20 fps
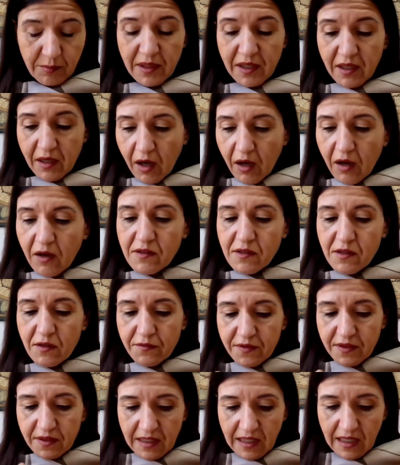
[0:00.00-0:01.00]
because
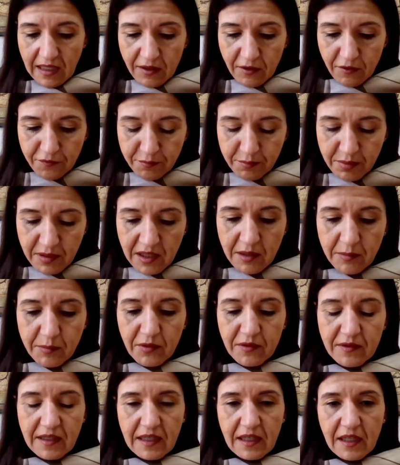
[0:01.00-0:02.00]
of the kind of
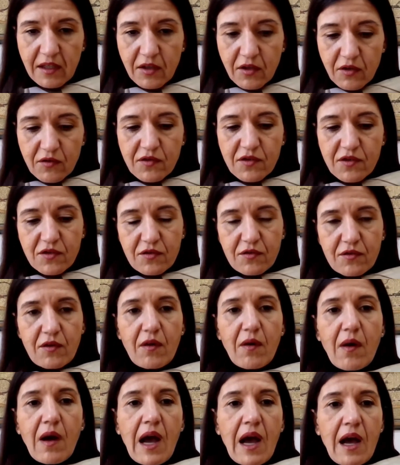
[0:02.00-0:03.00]
people that he used to
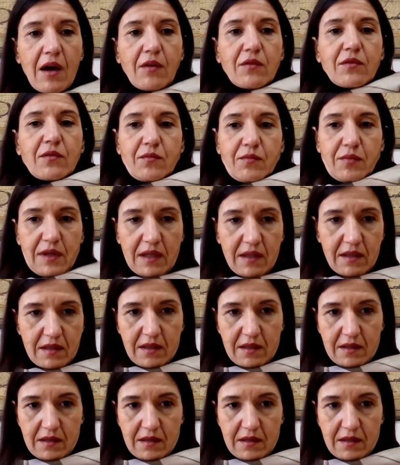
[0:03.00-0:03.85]
go out with.